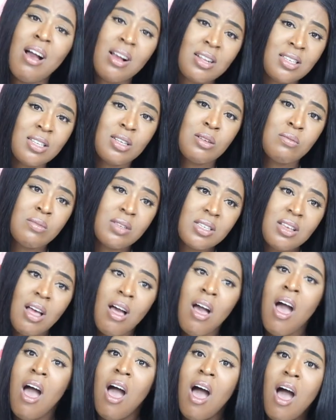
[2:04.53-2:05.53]
items
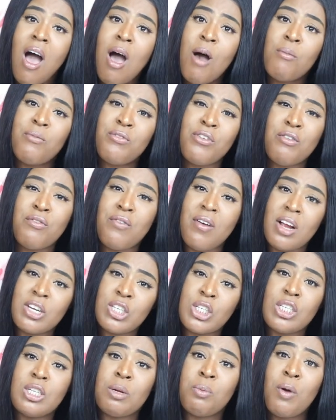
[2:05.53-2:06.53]
um, for a
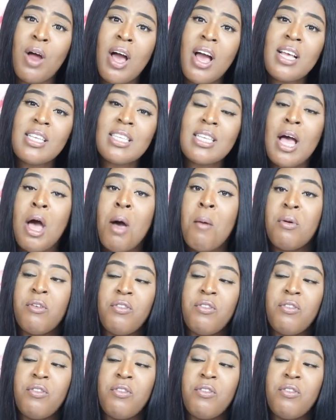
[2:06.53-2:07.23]
fraction of the price,